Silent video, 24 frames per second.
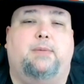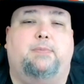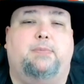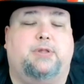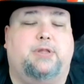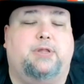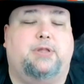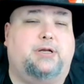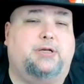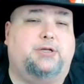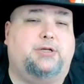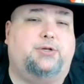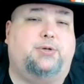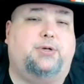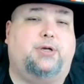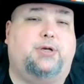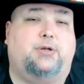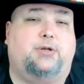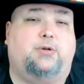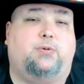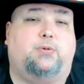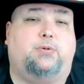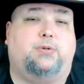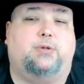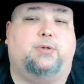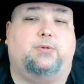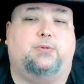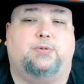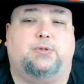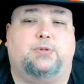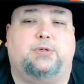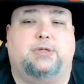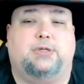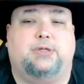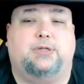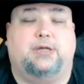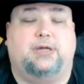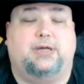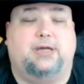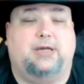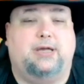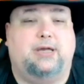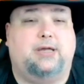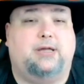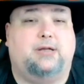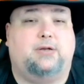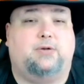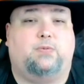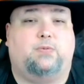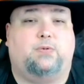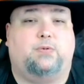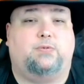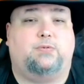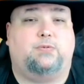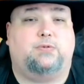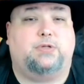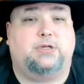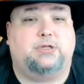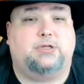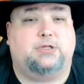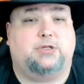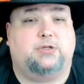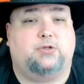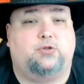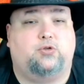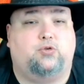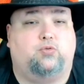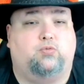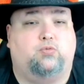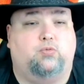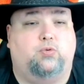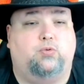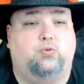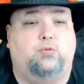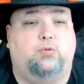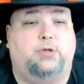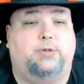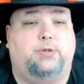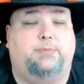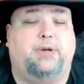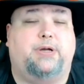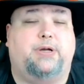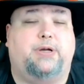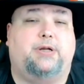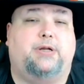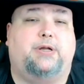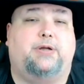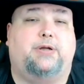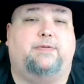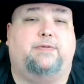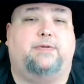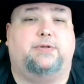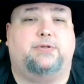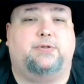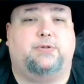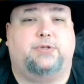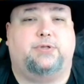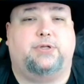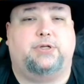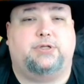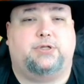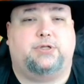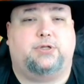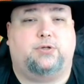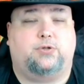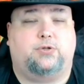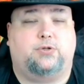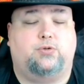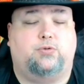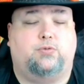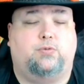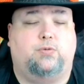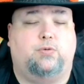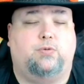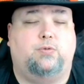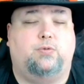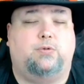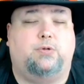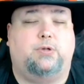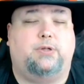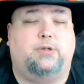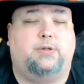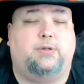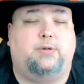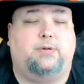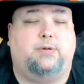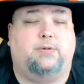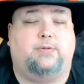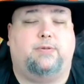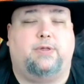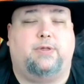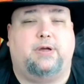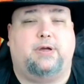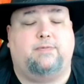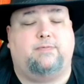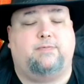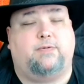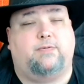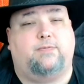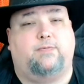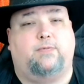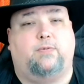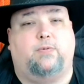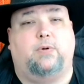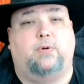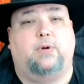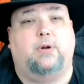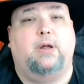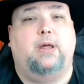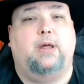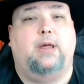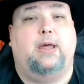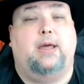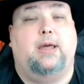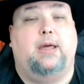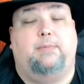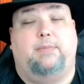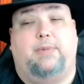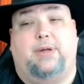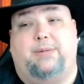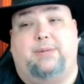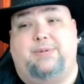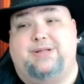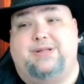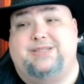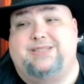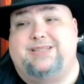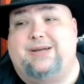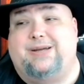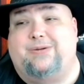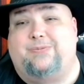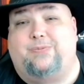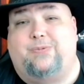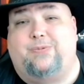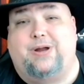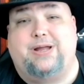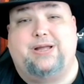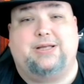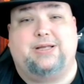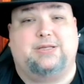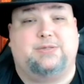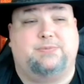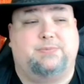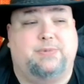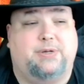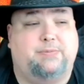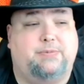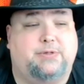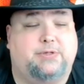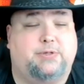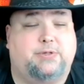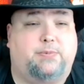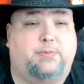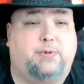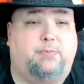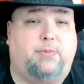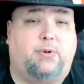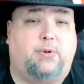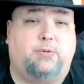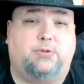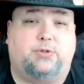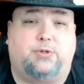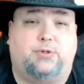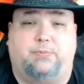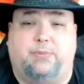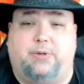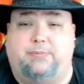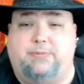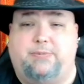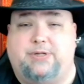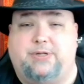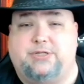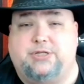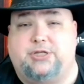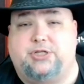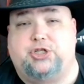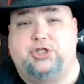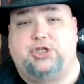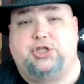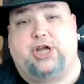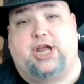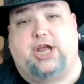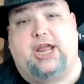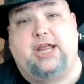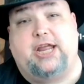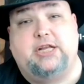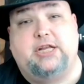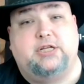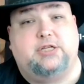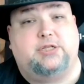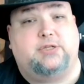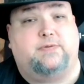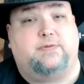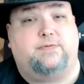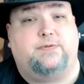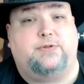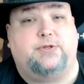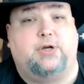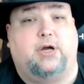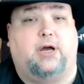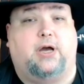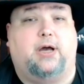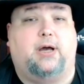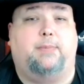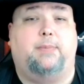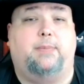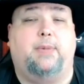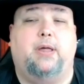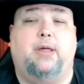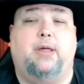But then as you get toward those the end, where those things that truly made a difference, those things that are truly you're thankful for. Maybe it's that raise, maybe it's a promotion, maybe it's a change of job.